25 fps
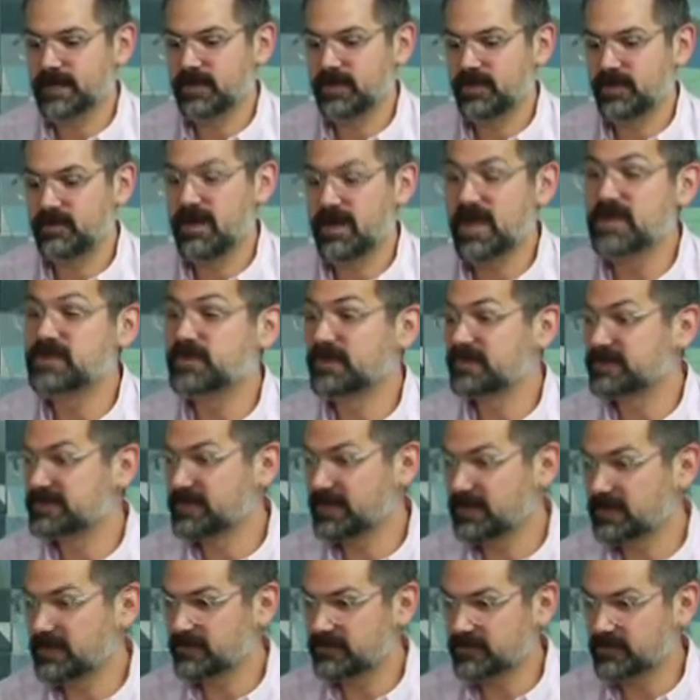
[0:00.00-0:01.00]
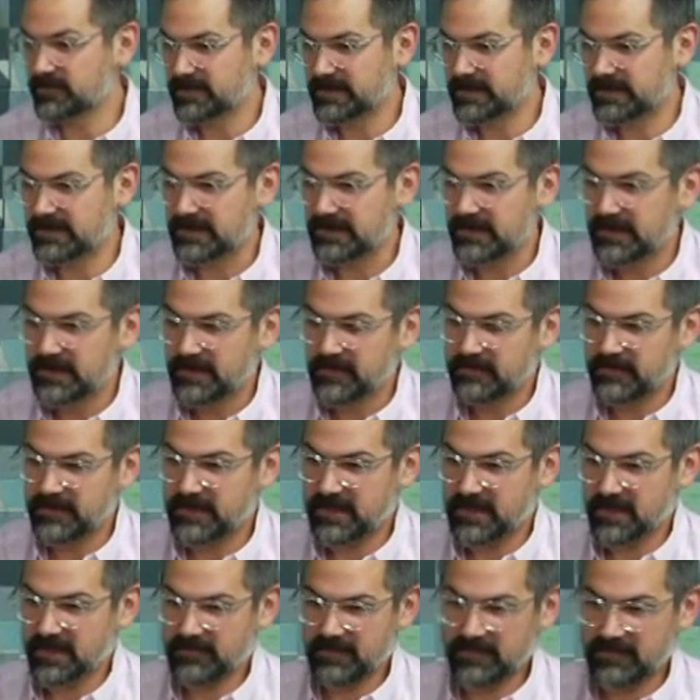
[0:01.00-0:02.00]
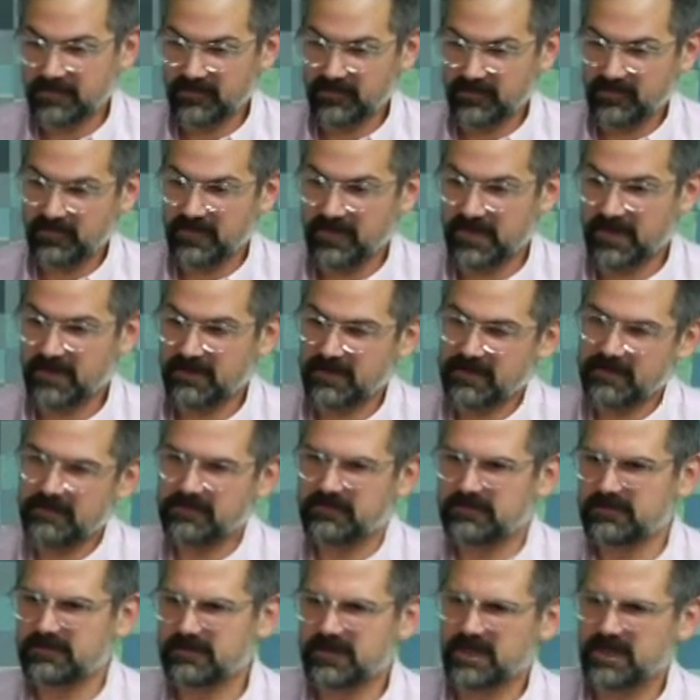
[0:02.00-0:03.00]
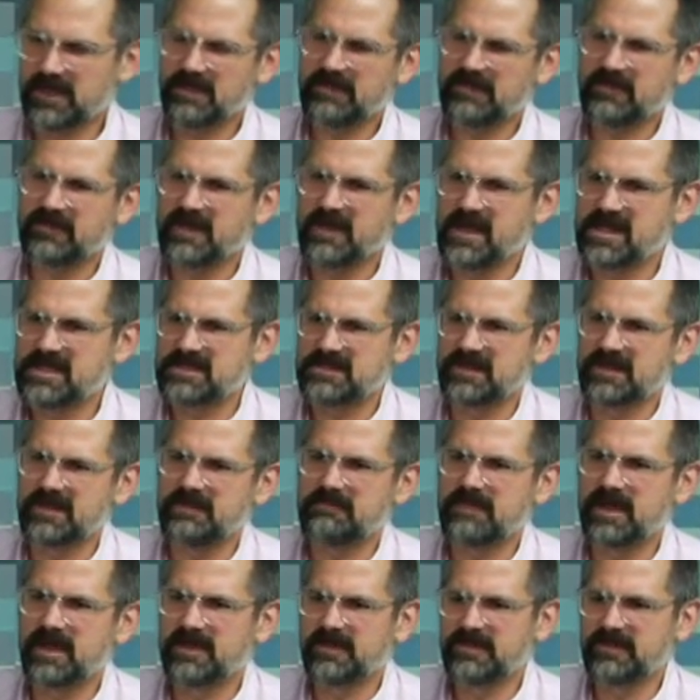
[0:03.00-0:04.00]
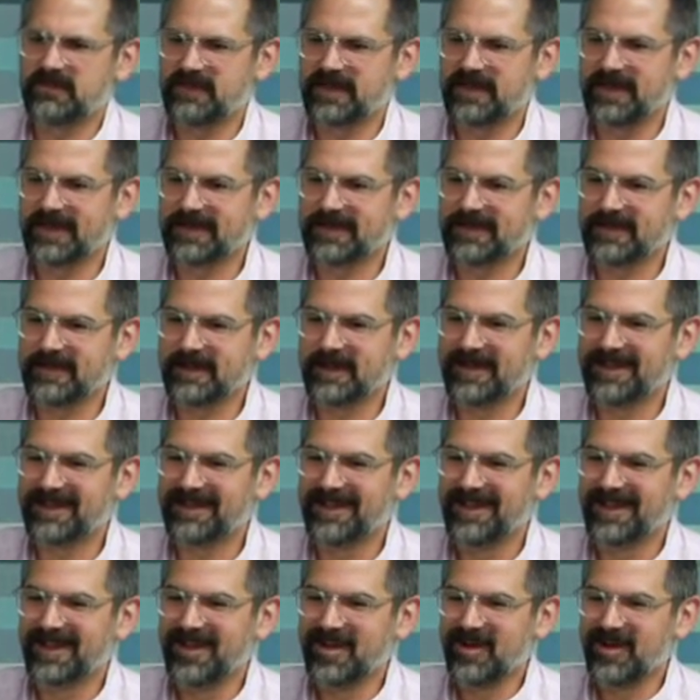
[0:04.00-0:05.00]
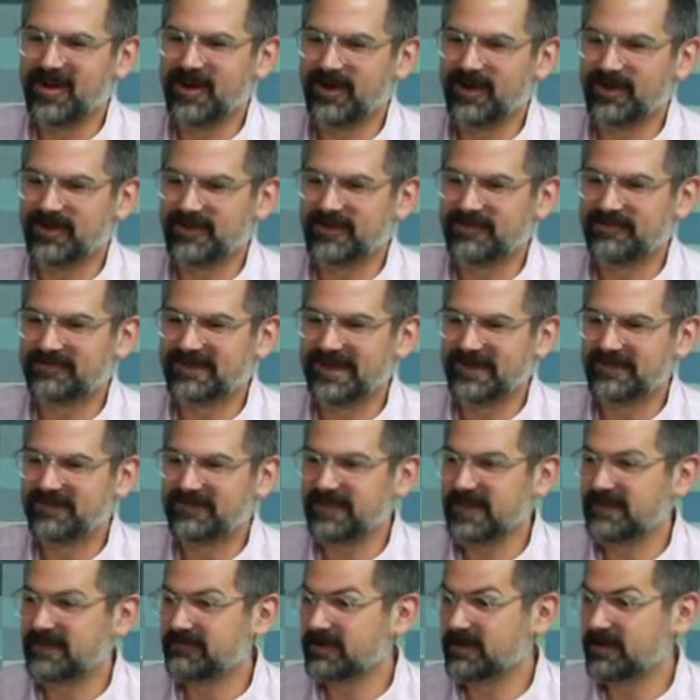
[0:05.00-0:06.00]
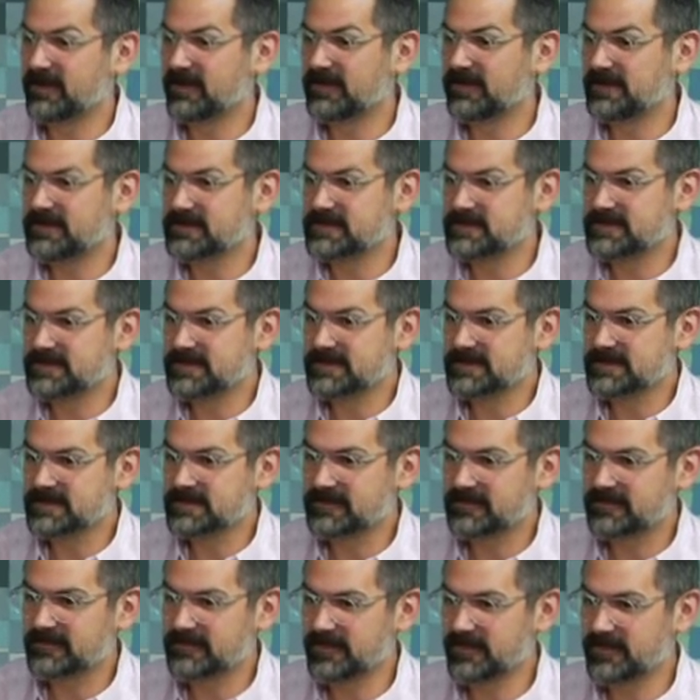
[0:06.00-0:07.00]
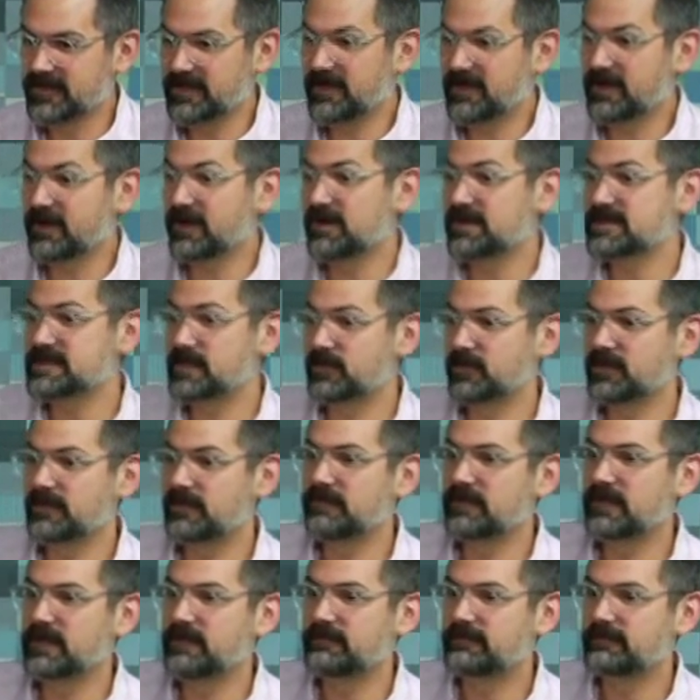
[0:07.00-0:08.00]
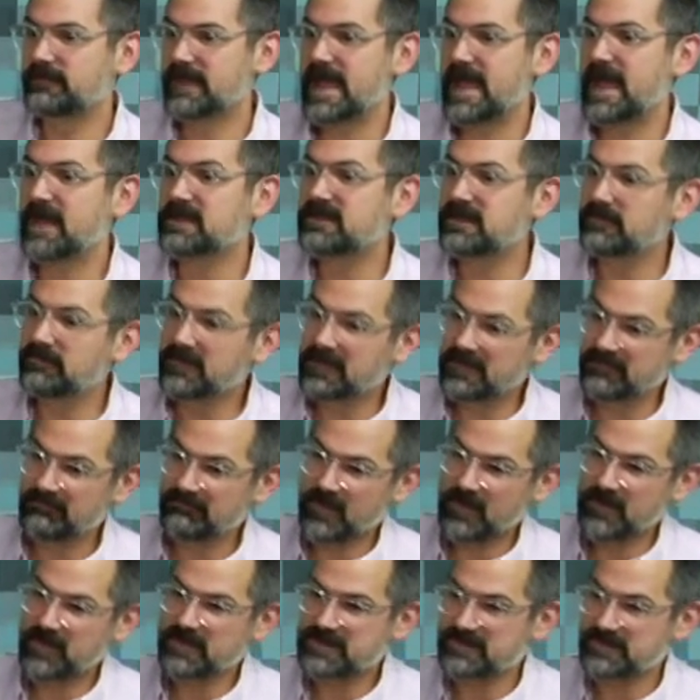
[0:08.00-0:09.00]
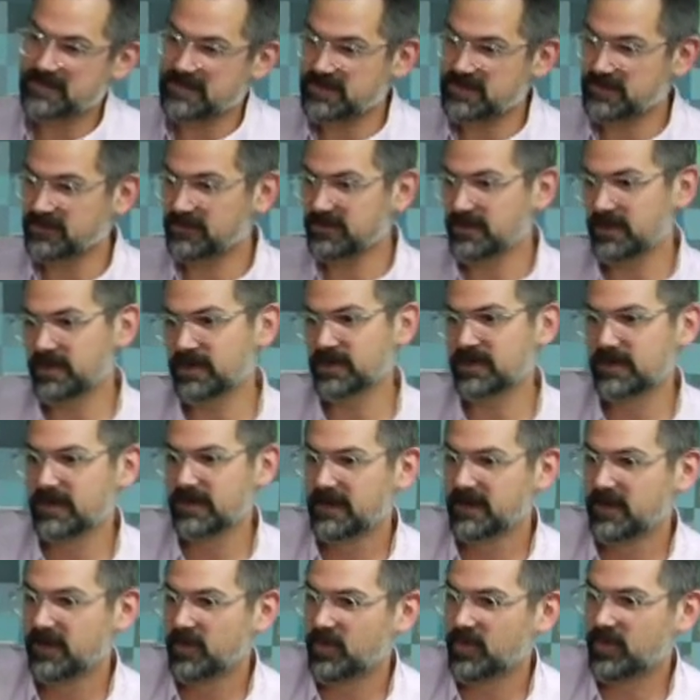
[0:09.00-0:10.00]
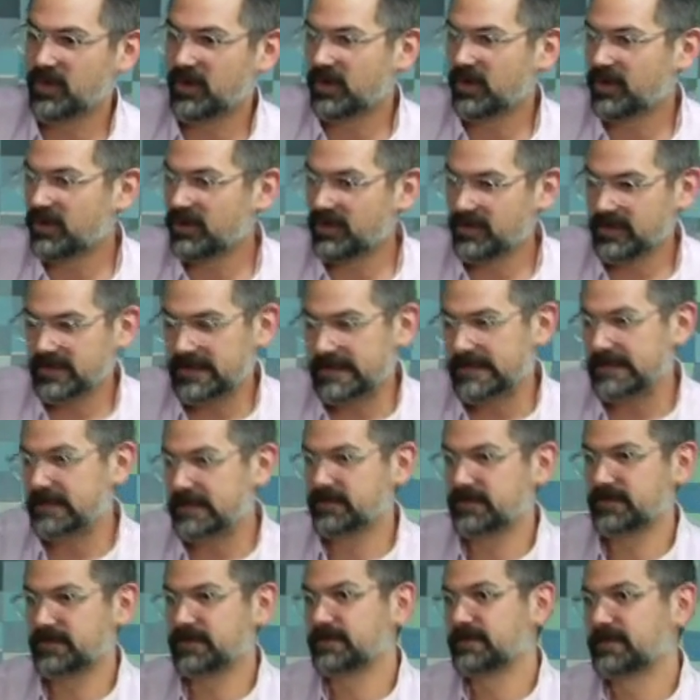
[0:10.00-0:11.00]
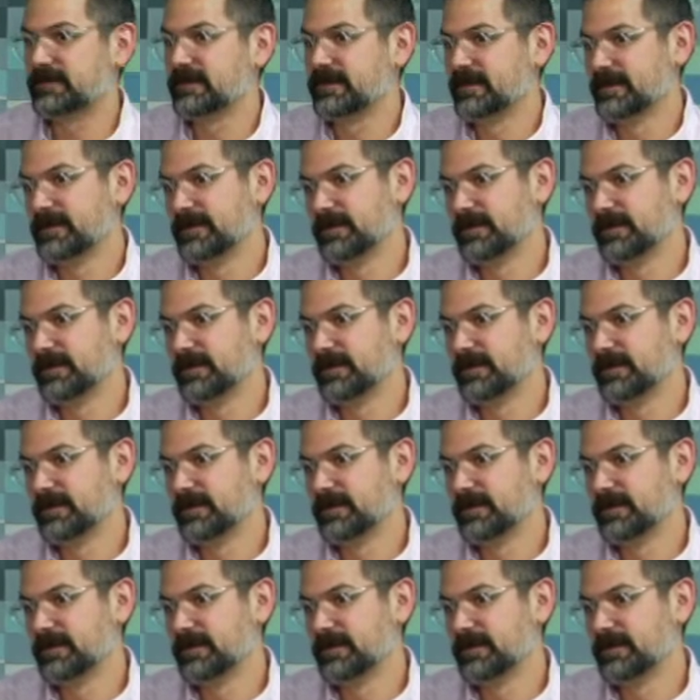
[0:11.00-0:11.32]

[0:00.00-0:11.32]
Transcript: graduate study for me, becoming very kind of fascinated by the fact that all of my favorite artists, or the artists that were impacting me the most in the studio, were all either